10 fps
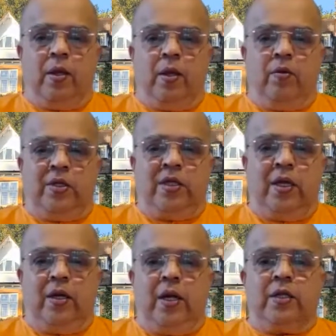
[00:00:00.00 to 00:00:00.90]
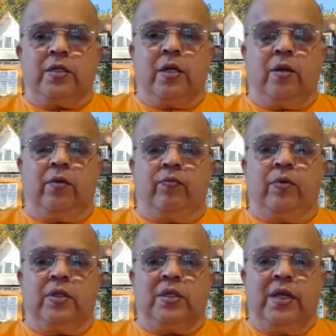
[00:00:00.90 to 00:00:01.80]
We see in nature, if
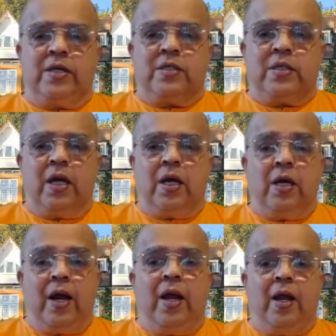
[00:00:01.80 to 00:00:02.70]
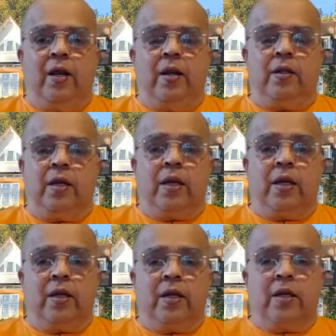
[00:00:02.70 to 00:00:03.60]
the seeds are dry, they
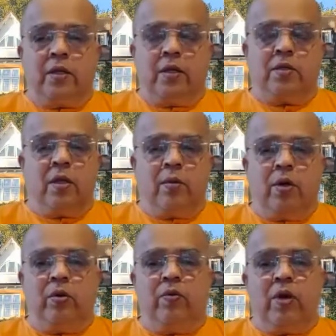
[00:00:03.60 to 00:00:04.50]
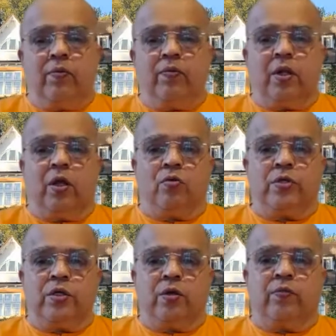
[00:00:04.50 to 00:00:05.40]
can somehow, even after
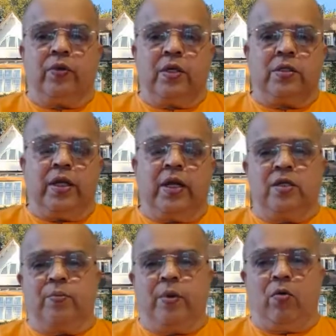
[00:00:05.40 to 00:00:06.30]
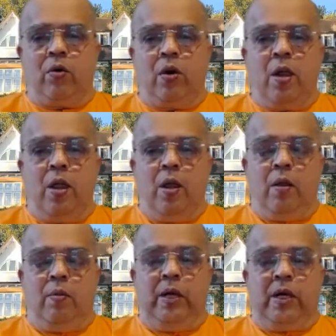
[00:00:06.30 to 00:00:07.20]
thousands of years, they can sprout.
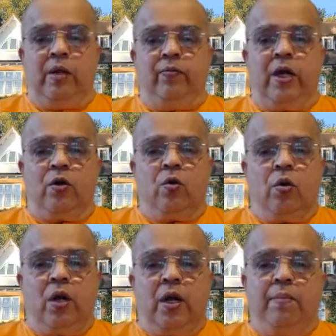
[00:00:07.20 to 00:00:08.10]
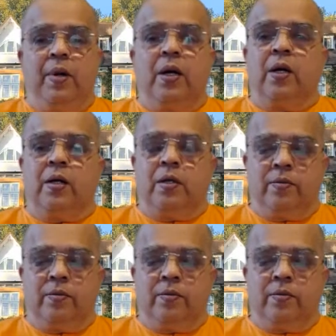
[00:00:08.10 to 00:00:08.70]
But if they are totally burnt,